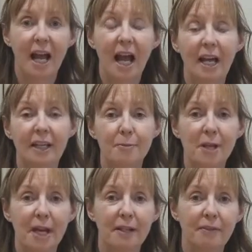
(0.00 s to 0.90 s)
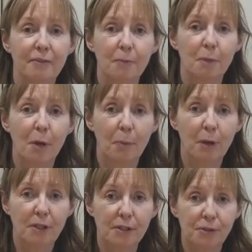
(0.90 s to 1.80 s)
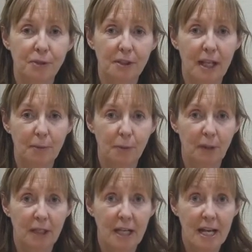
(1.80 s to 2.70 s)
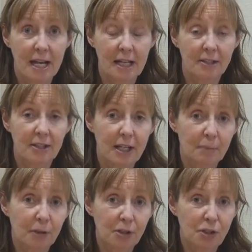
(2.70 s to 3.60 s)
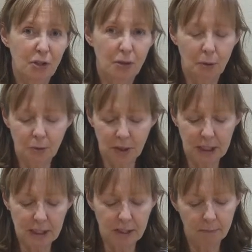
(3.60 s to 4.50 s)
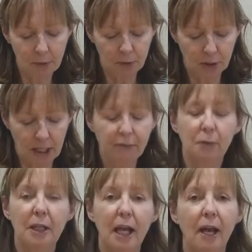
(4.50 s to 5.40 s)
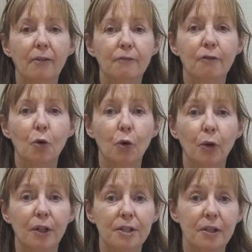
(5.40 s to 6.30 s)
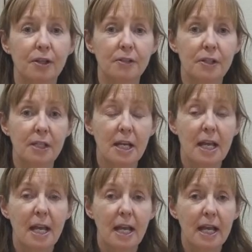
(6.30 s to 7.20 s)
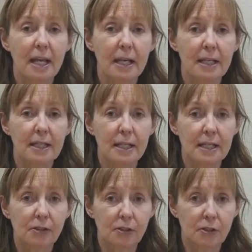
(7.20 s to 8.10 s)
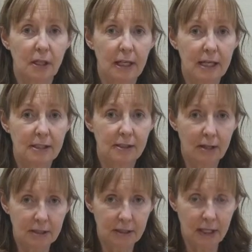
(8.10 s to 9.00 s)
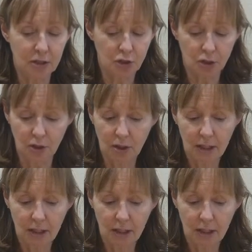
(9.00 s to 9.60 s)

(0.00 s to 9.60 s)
Hi, I'm Donna from the Papa District Library, and today I'm going to show you a really simple craft we have for adults, and it's a sun catcher.